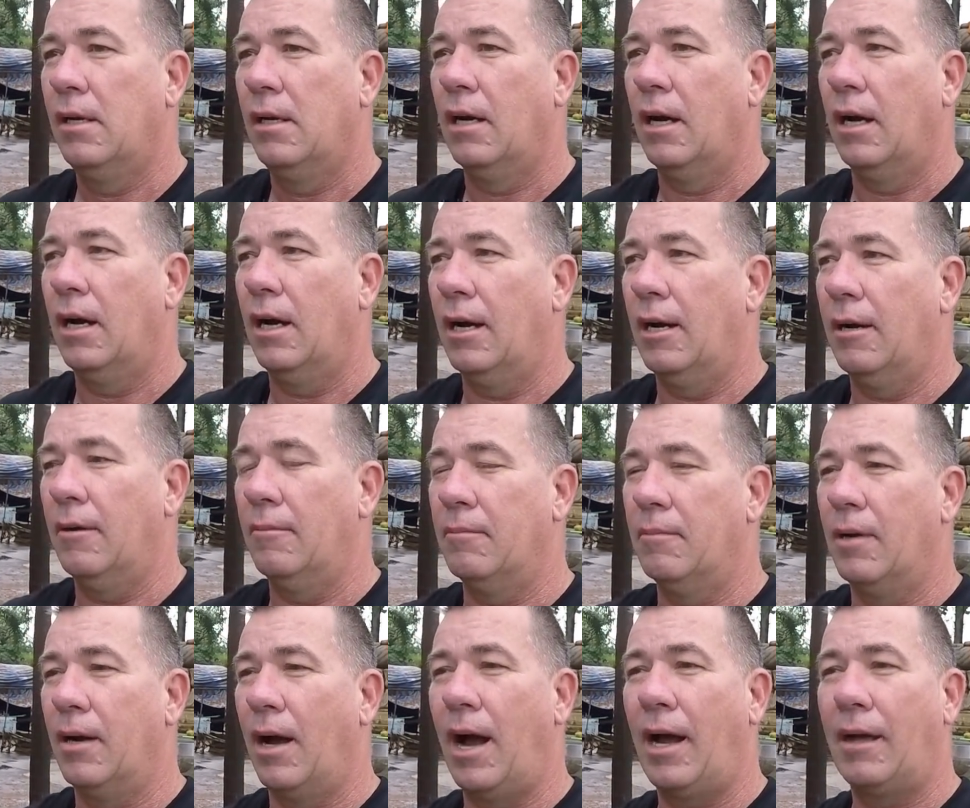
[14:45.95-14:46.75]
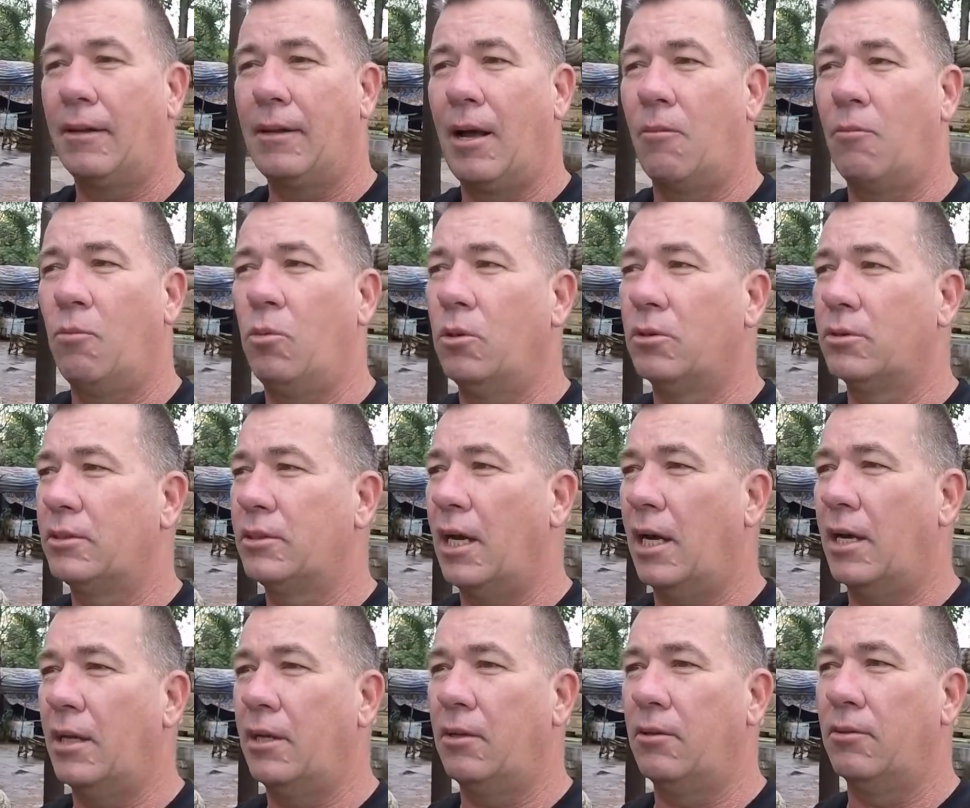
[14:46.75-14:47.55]
I will
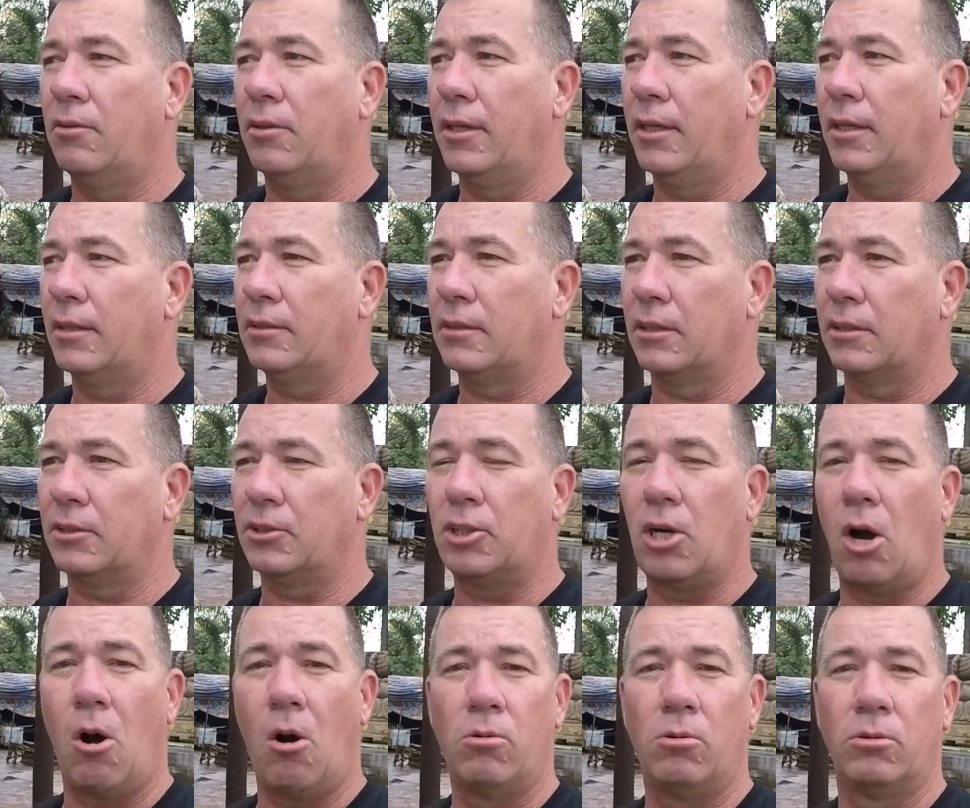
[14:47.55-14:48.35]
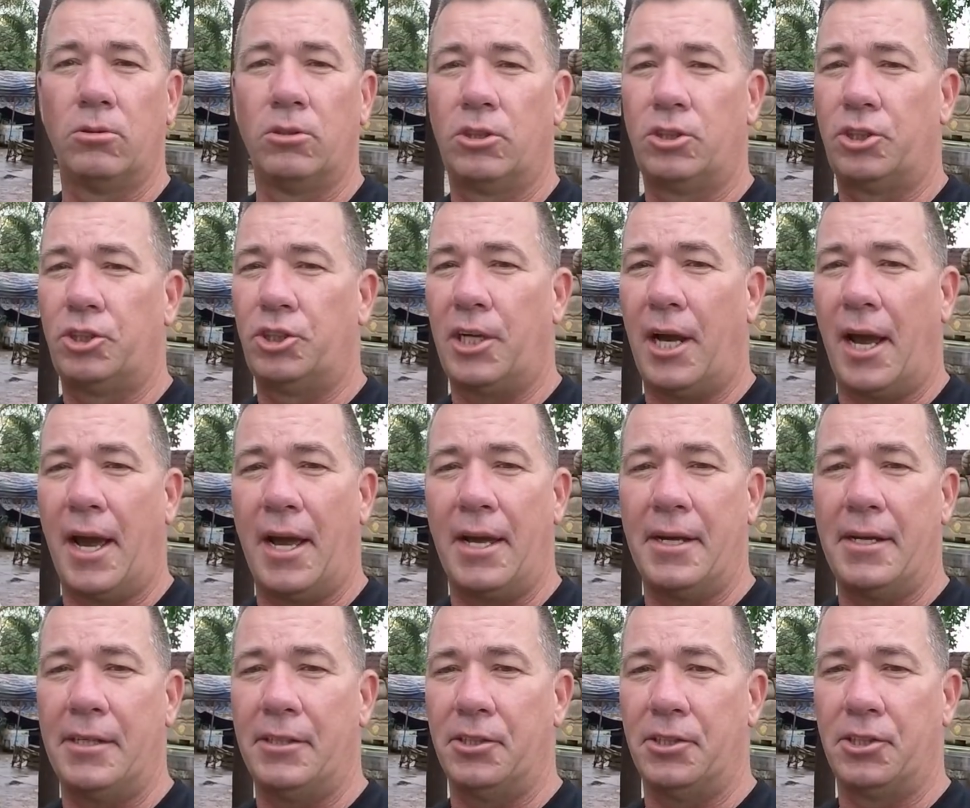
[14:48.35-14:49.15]
tell you this, that tones
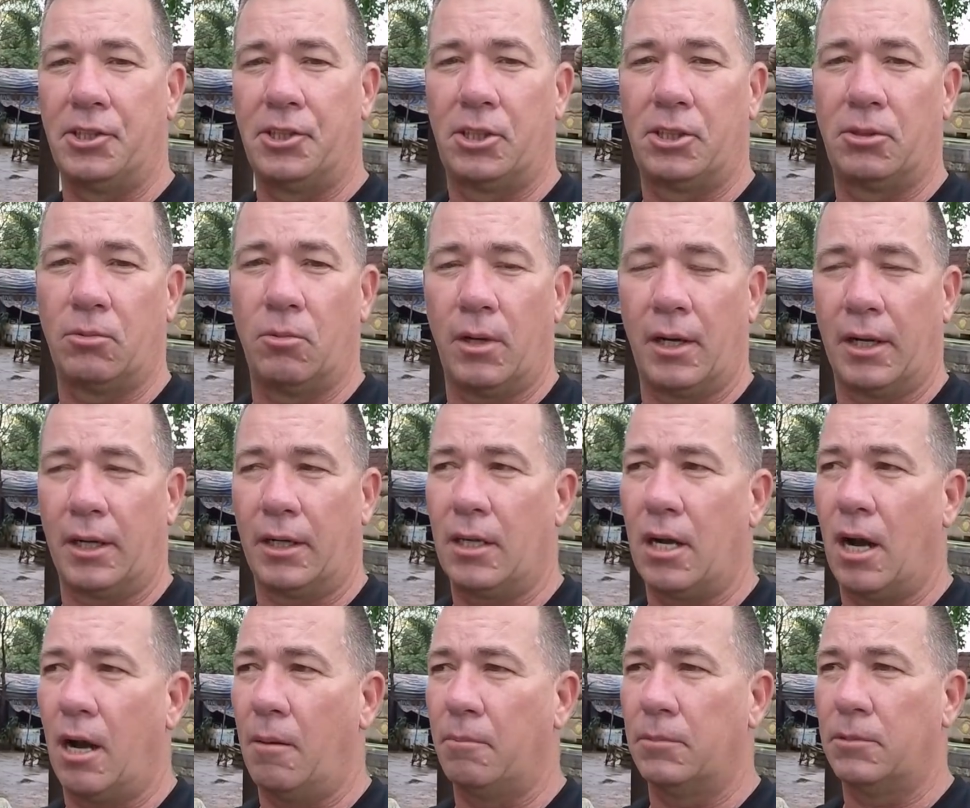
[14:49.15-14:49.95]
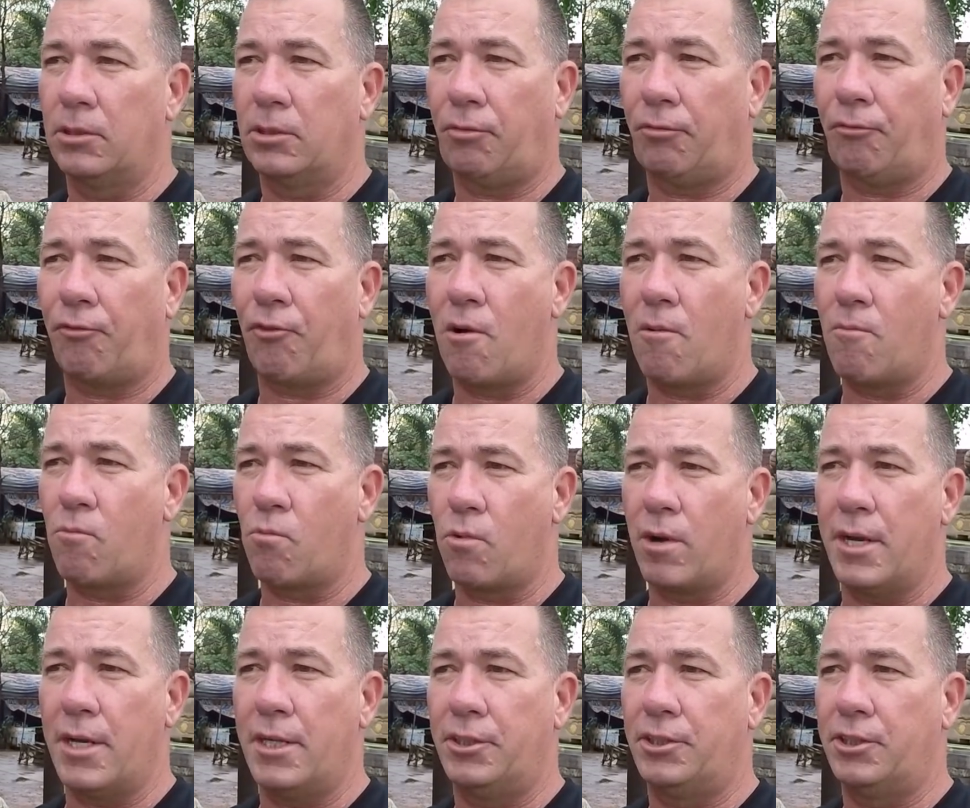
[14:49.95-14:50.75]
change when it comes
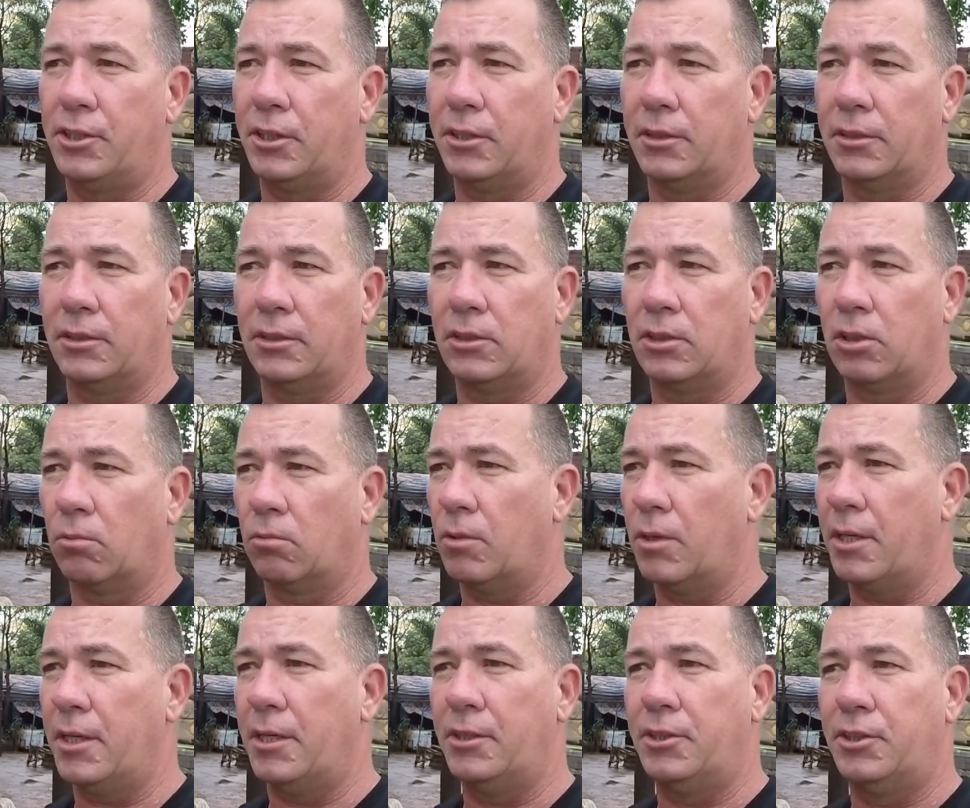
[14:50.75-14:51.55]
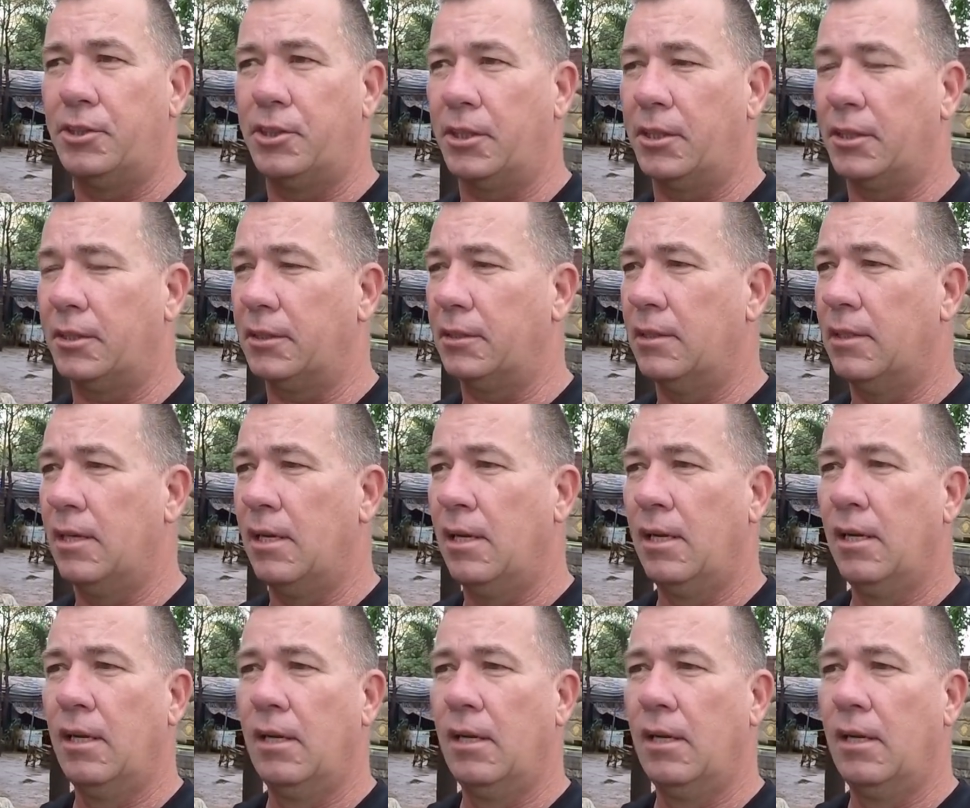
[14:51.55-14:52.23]
from region to region.